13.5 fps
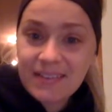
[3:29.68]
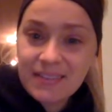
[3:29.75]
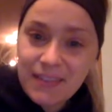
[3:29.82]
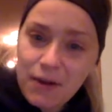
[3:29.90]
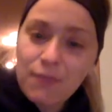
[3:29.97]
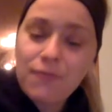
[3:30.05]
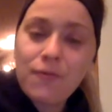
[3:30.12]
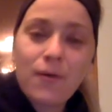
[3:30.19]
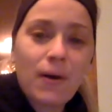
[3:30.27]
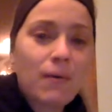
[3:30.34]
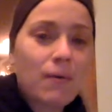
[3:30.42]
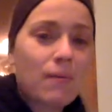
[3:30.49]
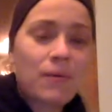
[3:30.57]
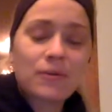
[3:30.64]
Therefore, I
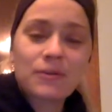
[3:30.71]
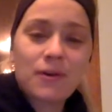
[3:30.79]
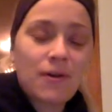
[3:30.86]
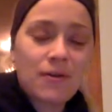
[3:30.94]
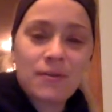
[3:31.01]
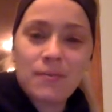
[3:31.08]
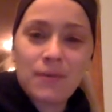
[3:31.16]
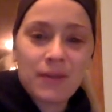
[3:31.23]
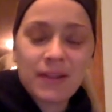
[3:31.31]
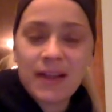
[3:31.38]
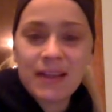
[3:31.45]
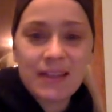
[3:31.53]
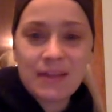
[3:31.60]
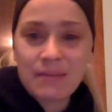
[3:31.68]
will boast all the more
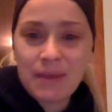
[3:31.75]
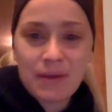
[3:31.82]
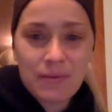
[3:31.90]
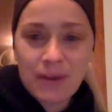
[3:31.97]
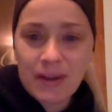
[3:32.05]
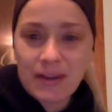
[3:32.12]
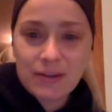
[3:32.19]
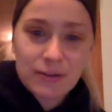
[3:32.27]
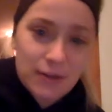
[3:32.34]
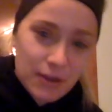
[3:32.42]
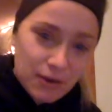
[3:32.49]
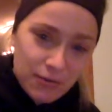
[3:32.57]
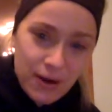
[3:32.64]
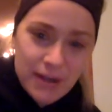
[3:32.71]
gladly in my weakness, so that
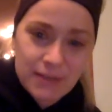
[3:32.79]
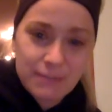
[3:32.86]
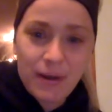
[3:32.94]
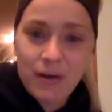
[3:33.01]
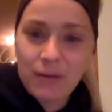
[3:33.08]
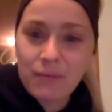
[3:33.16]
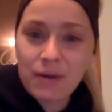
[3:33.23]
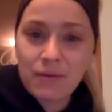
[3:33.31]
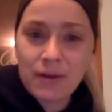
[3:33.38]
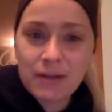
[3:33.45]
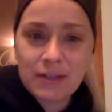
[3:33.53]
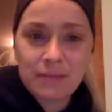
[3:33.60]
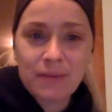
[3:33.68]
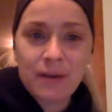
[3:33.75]
Christ's power may
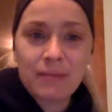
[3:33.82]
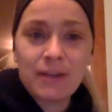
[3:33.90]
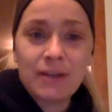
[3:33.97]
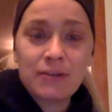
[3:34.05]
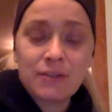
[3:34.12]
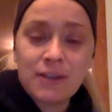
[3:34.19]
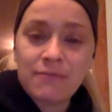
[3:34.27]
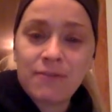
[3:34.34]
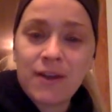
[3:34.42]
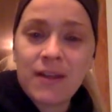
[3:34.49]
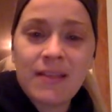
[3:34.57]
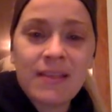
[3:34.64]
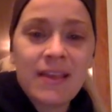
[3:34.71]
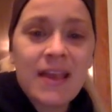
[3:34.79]
rest upon me." You see,
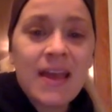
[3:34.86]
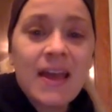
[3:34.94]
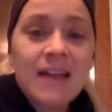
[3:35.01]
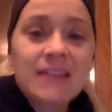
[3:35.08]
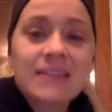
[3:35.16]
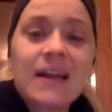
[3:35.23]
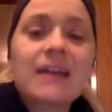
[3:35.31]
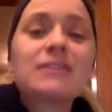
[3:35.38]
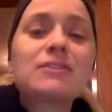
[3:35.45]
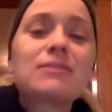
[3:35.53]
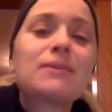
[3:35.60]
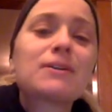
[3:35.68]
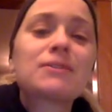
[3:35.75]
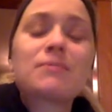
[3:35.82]
friends, it's not so
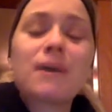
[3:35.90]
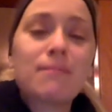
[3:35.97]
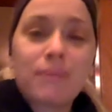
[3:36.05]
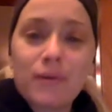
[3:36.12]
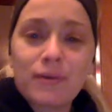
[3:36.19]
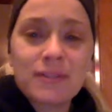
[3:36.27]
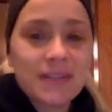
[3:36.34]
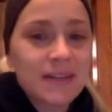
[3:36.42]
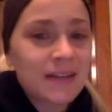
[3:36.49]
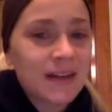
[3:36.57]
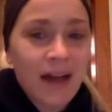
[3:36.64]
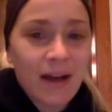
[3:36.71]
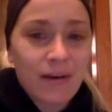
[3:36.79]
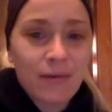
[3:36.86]
much about boasting in
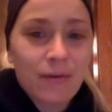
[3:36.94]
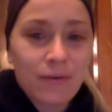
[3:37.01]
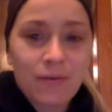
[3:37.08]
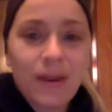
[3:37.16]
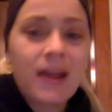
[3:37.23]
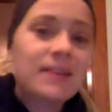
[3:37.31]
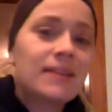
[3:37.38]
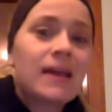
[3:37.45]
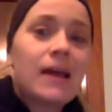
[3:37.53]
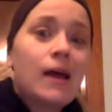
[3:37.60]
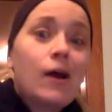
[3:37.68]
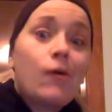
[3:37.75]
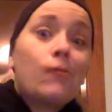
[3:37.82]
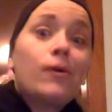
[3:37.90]
how great
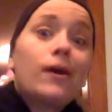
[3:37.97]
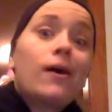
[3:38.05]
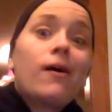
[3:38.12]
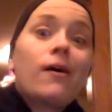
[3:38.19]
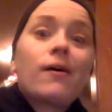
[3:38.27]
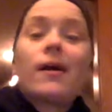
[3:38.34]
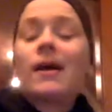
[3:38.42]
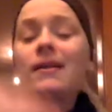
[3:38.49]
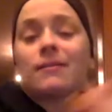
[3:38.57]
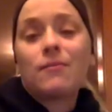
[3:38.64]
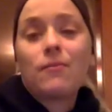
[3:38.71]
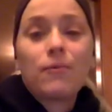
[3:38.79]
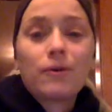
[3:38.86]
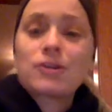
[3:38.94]
we are at
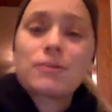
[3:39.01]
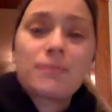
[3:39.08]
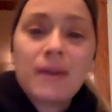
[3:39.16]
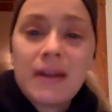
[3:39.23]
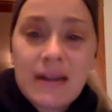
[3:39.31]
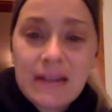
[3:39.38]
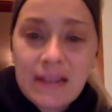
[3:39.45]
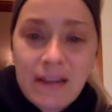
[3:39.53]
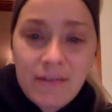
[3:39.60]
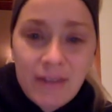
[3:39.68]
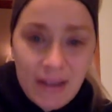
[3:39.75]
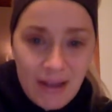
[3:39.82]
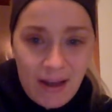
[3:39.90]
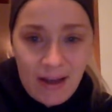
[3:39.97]
worshiping and
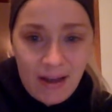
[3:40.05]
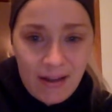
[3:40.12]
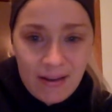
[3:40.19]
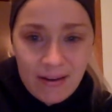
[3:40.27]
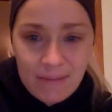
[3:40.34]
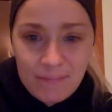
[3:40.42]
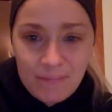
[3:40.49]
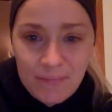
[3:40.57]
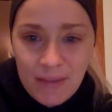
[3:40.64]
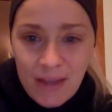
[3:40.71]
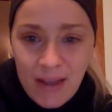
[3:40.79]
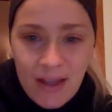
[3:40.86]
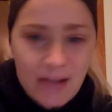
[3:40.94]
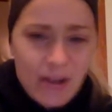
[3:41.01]
loving God
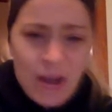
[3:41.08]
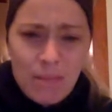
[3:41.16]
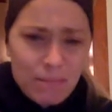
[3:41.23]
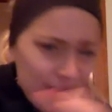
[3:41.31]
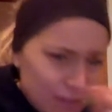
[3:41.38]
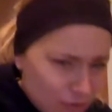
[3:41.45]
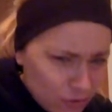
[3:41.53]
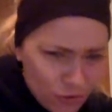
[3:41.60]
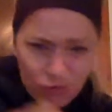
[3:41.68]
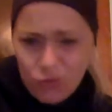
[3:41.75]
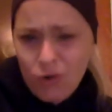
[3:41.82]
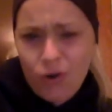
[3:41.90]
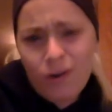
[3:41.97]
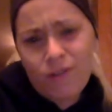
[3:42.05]
and being
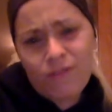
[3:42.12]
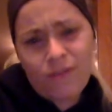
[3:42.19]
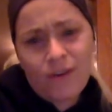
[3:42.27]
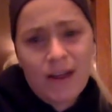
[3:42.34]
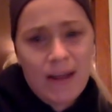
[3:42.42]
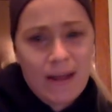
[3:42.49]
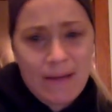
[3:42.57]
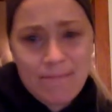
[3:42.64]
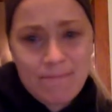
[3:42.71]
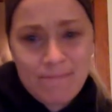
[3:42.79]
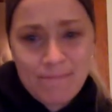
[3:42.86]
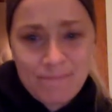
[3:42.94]
strong for Him.